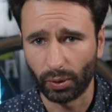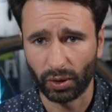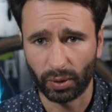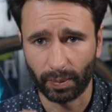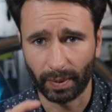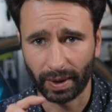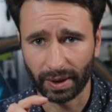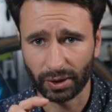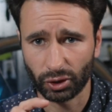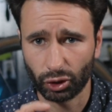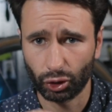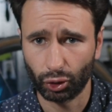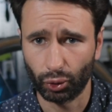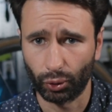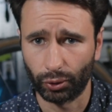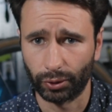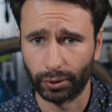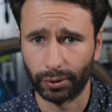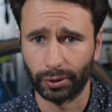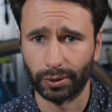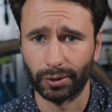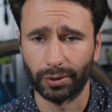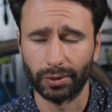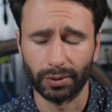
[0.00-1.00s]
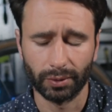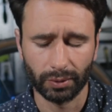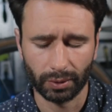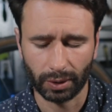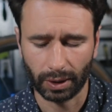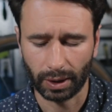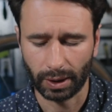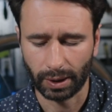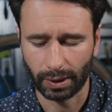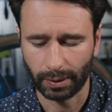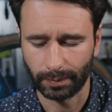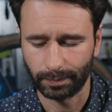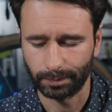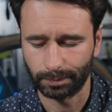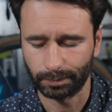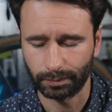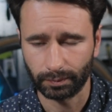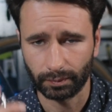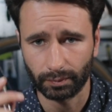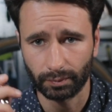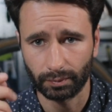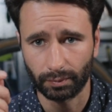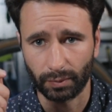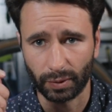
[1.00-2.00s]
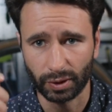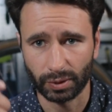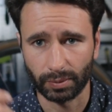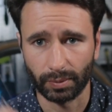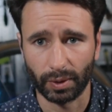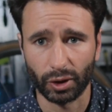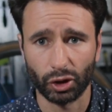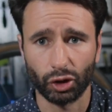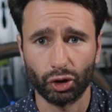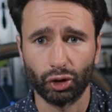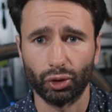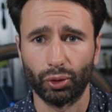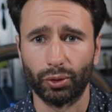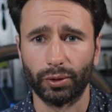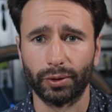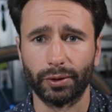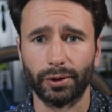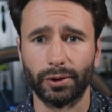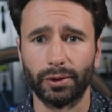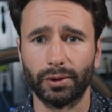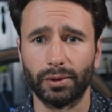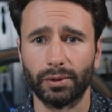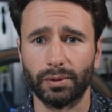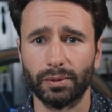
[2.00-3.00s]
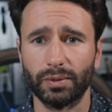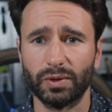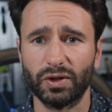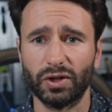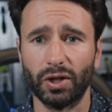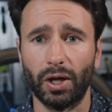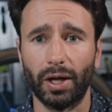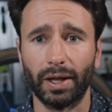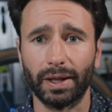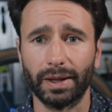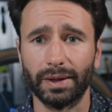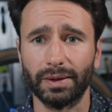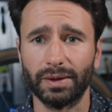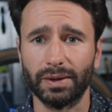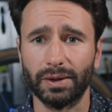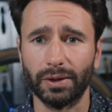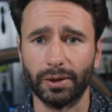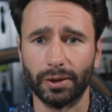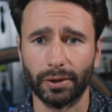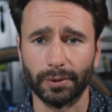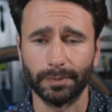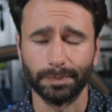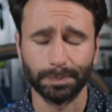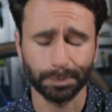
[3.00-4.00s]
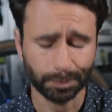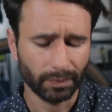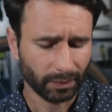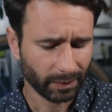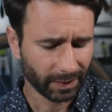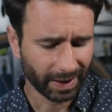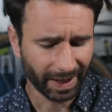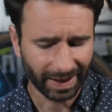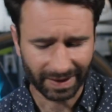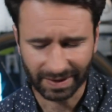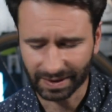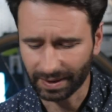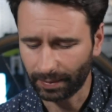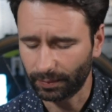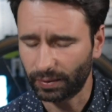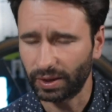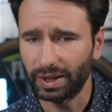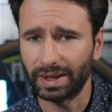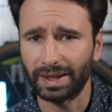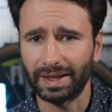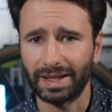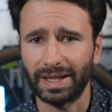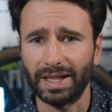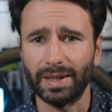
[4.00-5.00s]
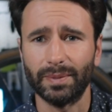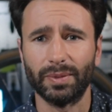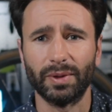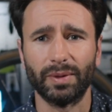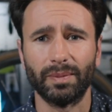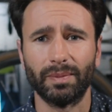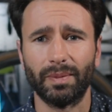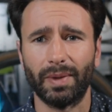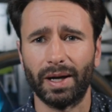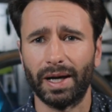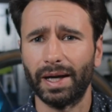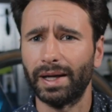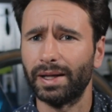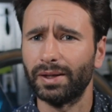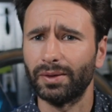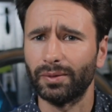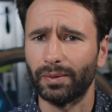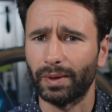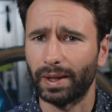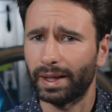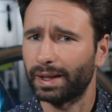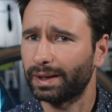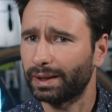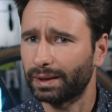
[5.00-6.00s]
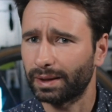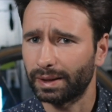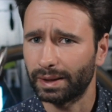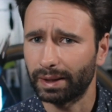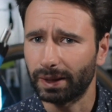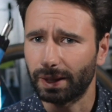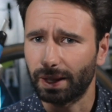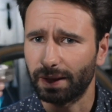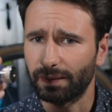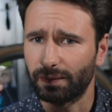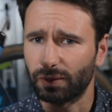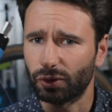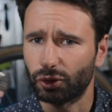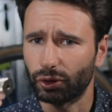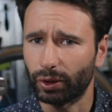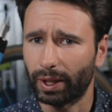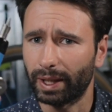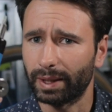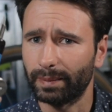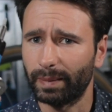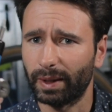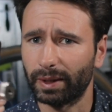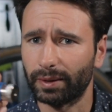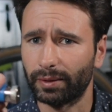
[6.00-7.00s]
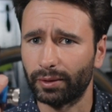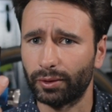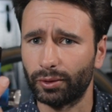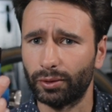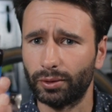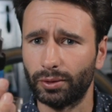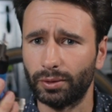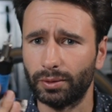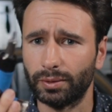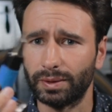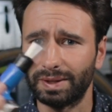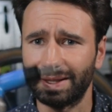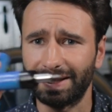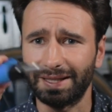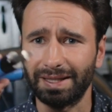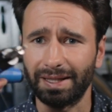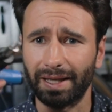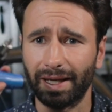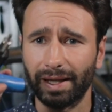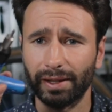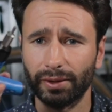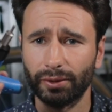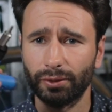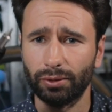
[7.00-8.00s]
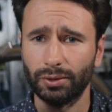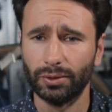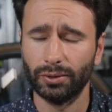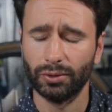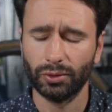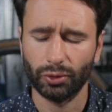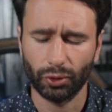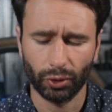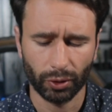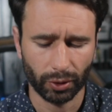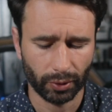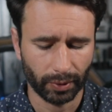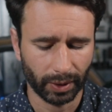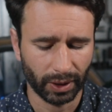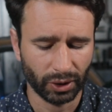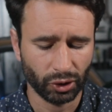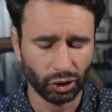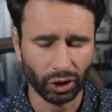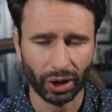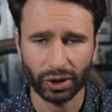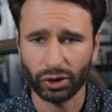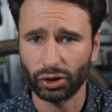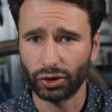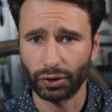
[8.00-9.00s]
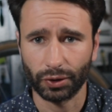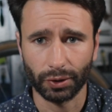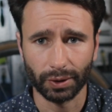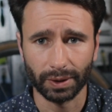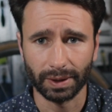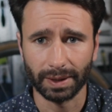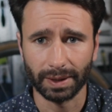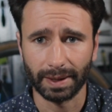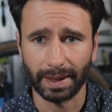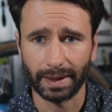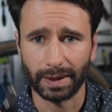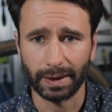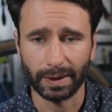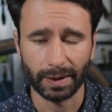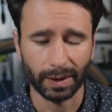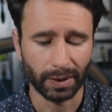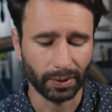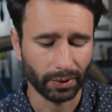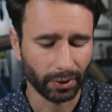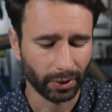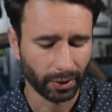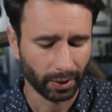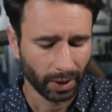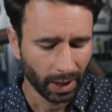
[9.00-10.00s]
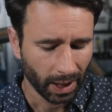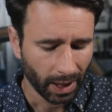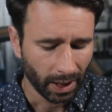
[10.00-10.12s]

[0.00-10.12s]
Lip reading: with my shorter, my shorter socket here. That's something to keep in mind, right? I even tried my little T-handle torque wrench. I just couldn't get it in there.